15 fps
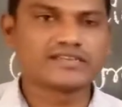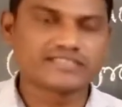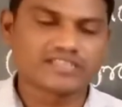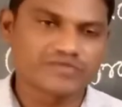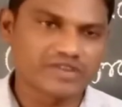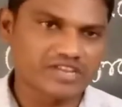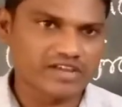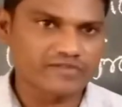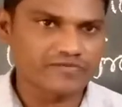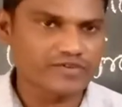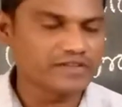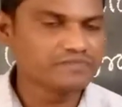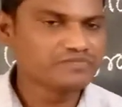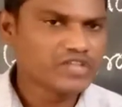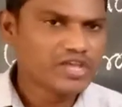Listen very
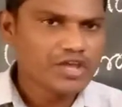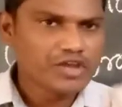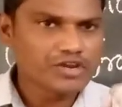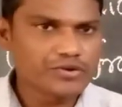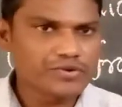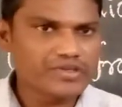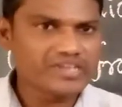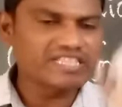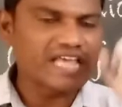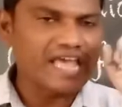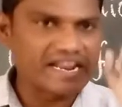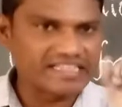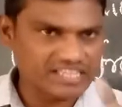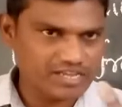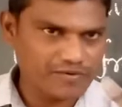carefully. During the
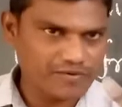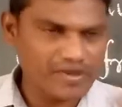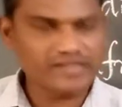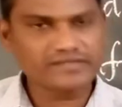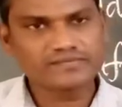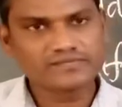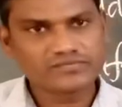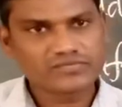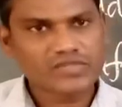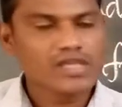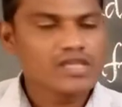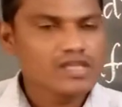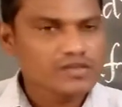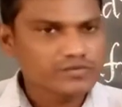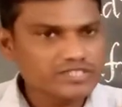earthquake,
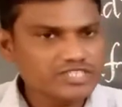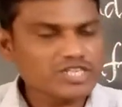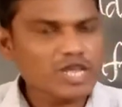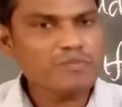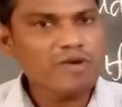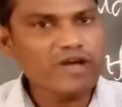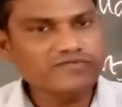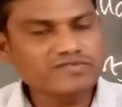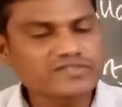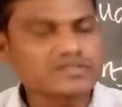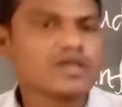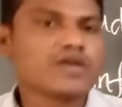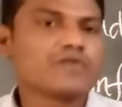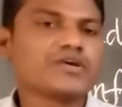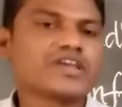which type of
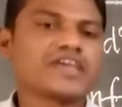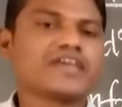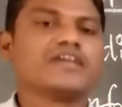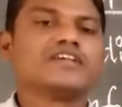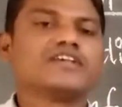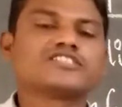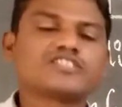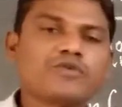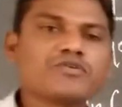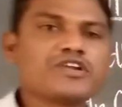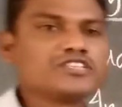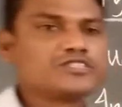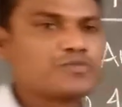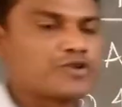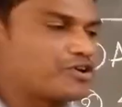sound
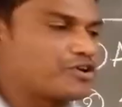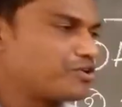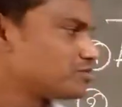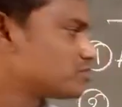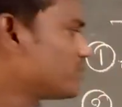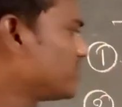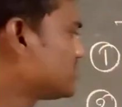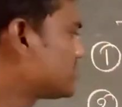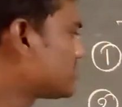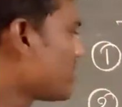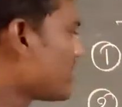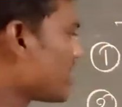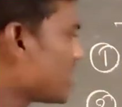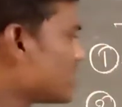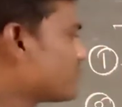is produced means
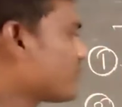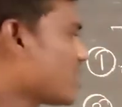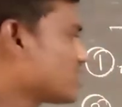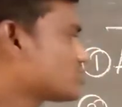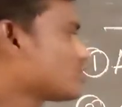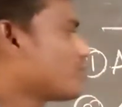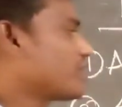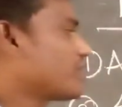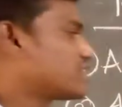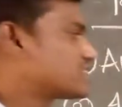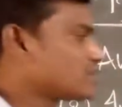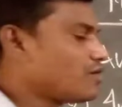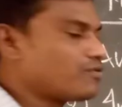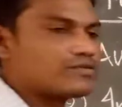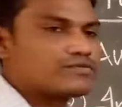infrasonic
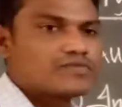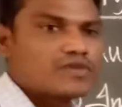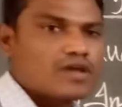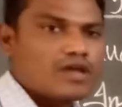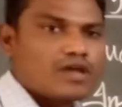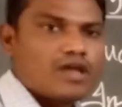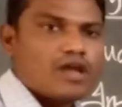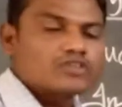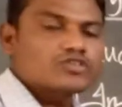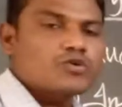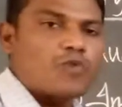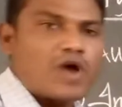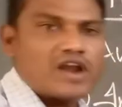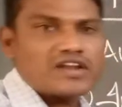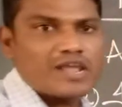sound.
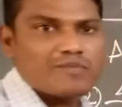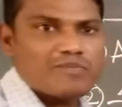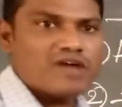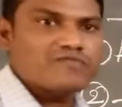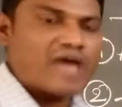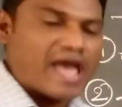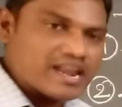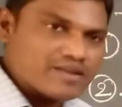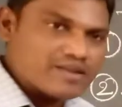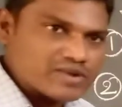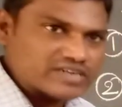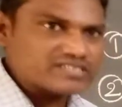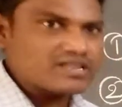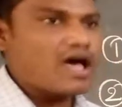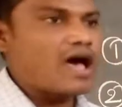So what type of
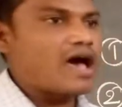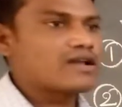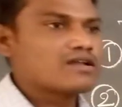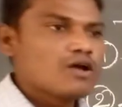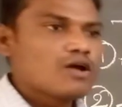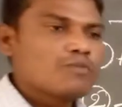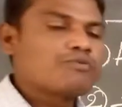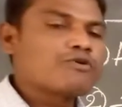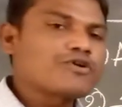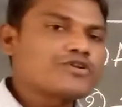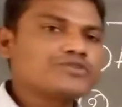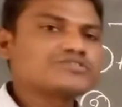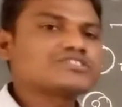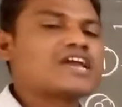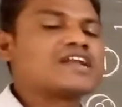animals are
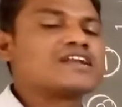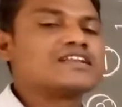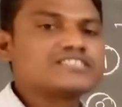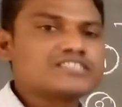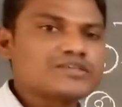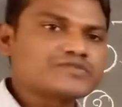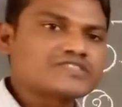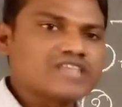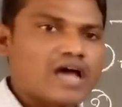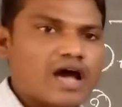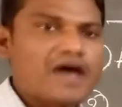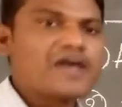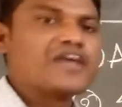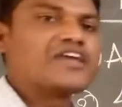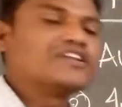produced and receives
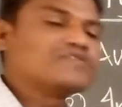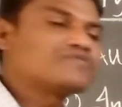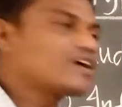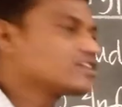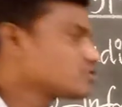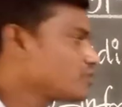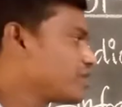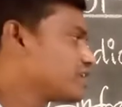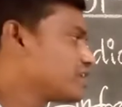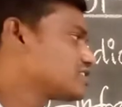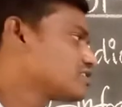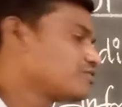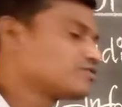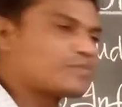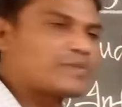the infrasonic
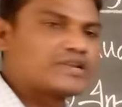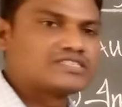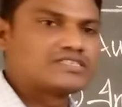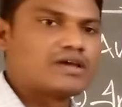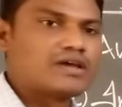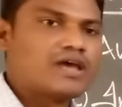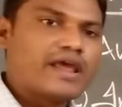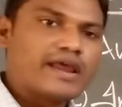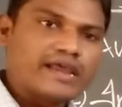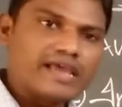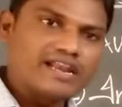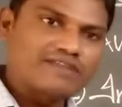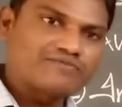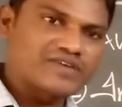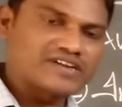sounds means
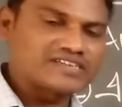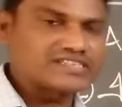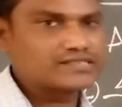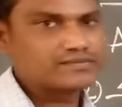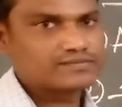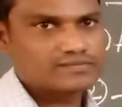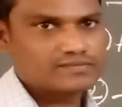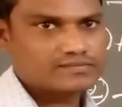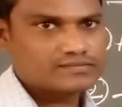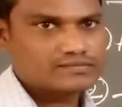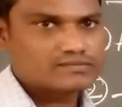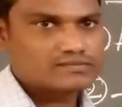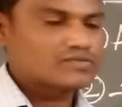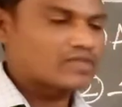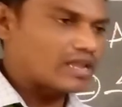elephant,
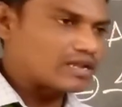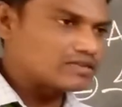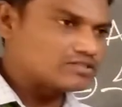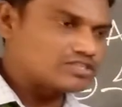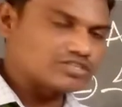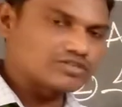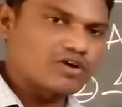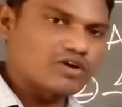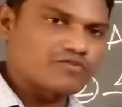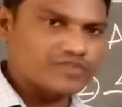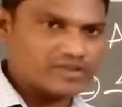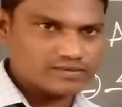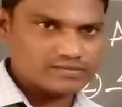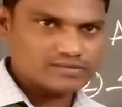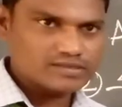
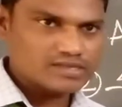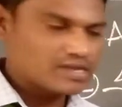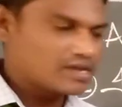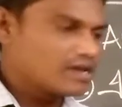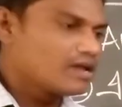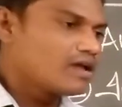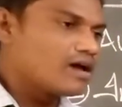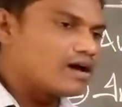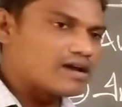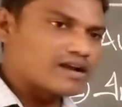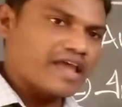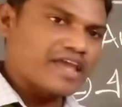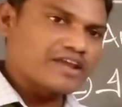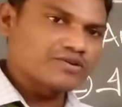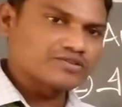giraffe,
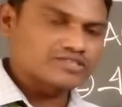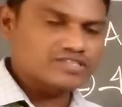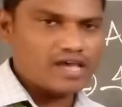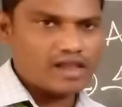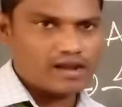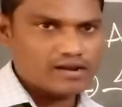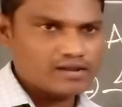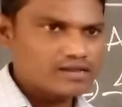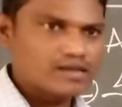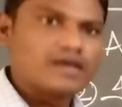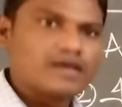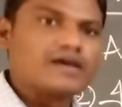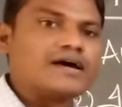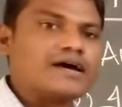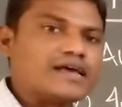rhinoceros,
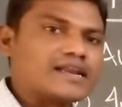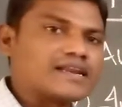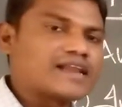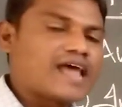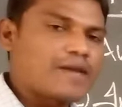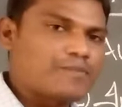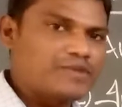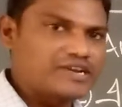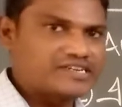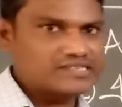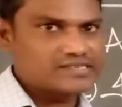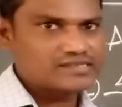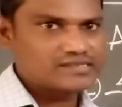rabbit.